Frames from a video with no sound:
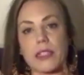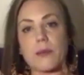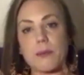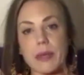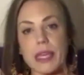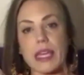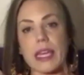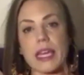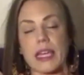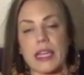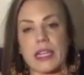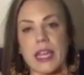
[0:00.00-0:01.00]
to be
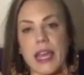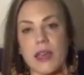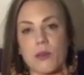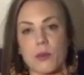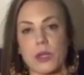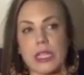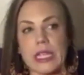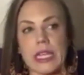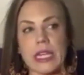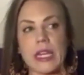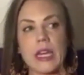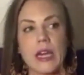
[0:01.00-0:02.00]
in a
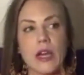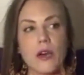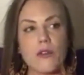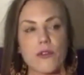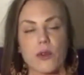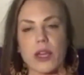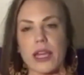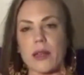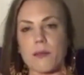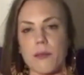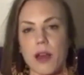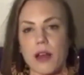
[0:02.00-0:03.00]
really free
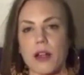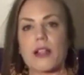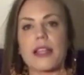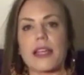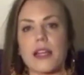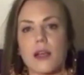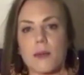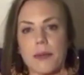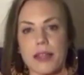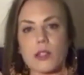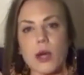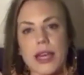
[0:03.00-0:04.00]
and clear
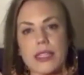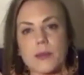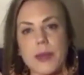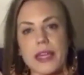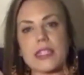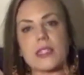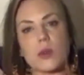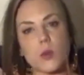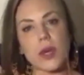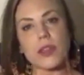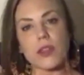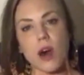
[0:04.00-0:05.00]
mental headspace
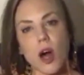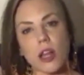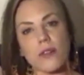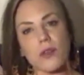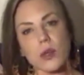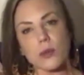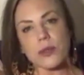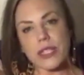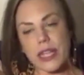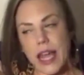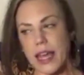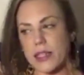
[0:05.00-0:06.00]
with all of you
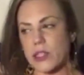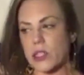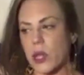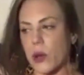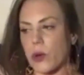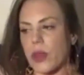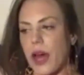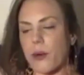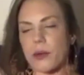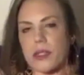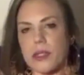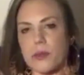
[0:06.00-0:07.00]
today. So that
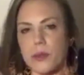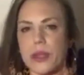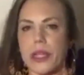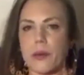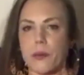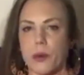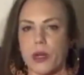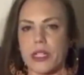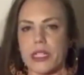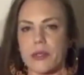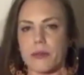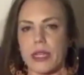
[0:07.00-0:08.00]
was really important
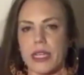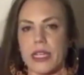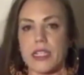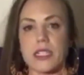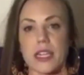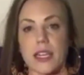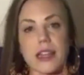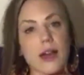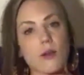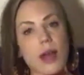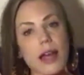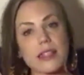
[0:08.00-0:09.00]
to me, to get
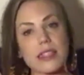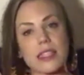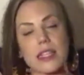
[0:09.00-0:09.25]
that rest.